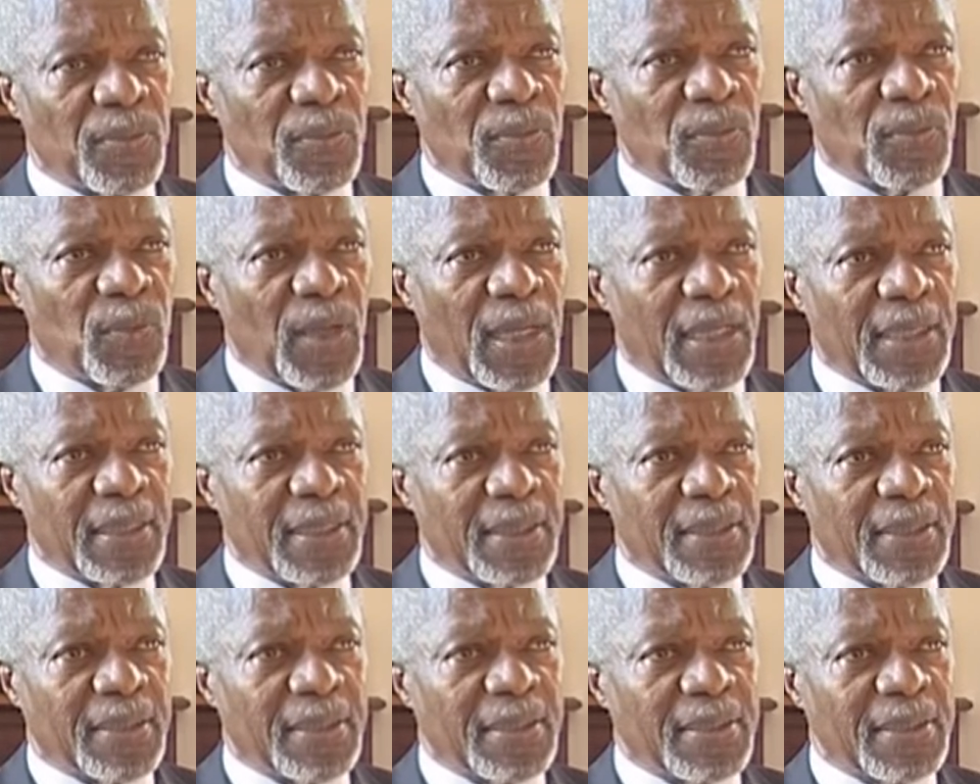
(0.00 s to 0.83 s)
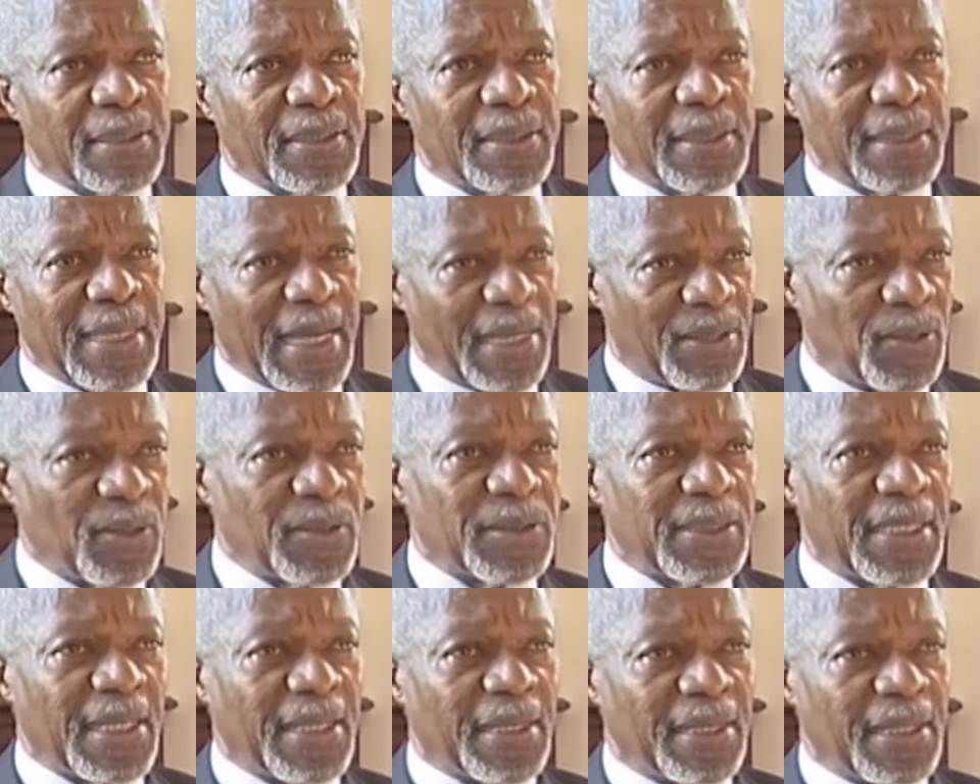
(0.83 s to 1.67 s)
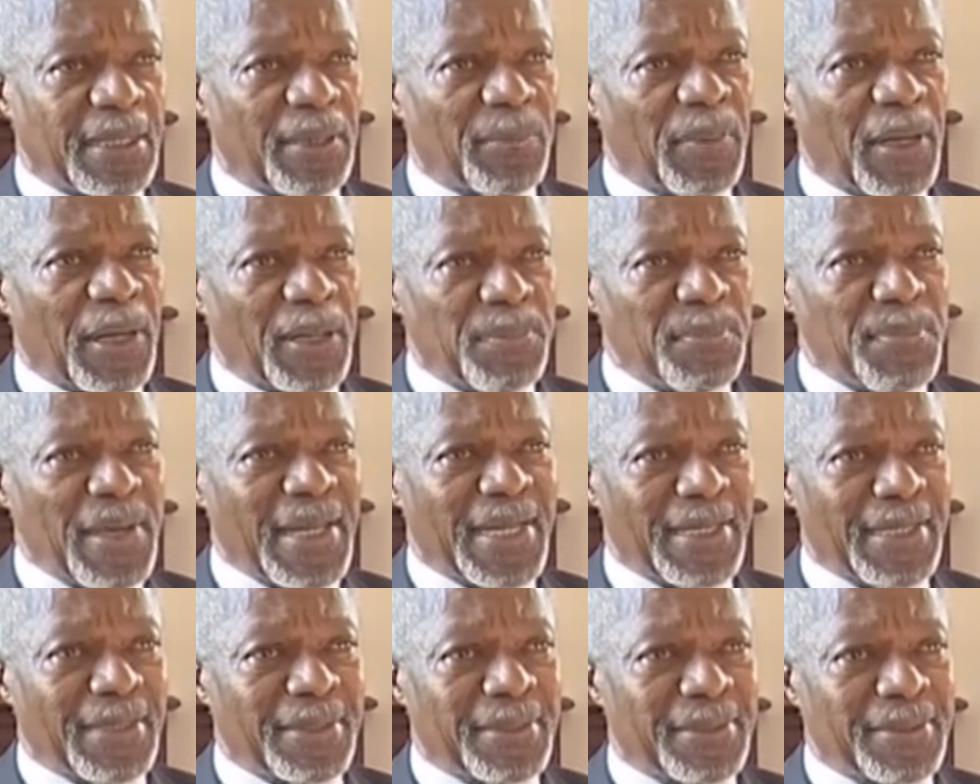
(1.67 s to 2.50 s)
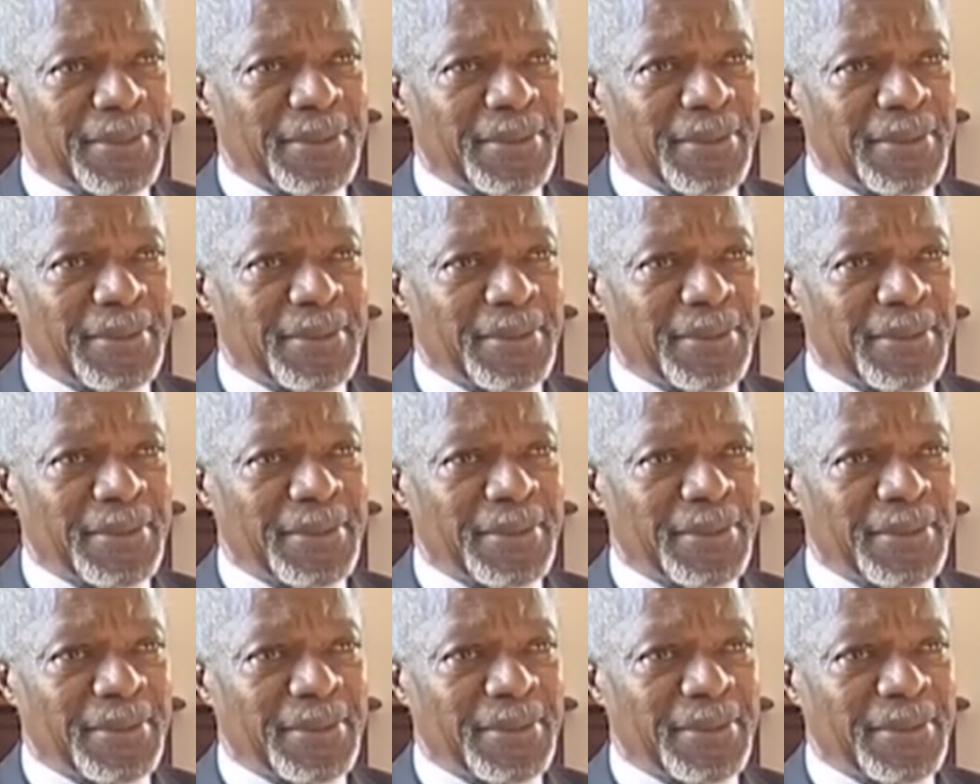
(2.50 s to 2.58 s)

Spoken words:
one cannot say that about many